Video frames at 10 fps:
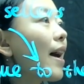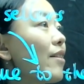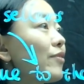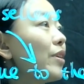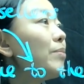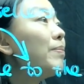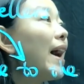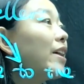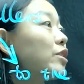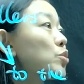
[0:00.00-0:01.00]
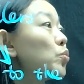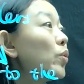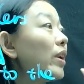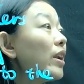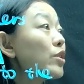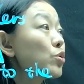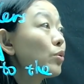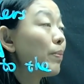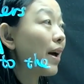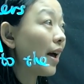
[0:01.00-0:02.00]
every buyer's willingness
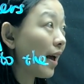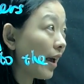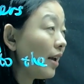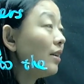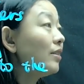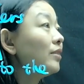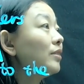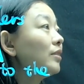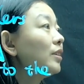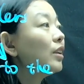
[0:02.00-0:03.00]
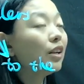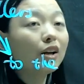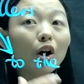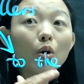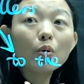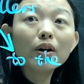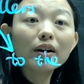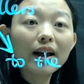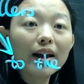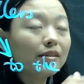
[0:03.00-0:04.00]
to pay lower
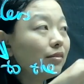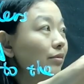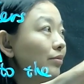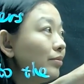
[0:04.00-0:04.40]
than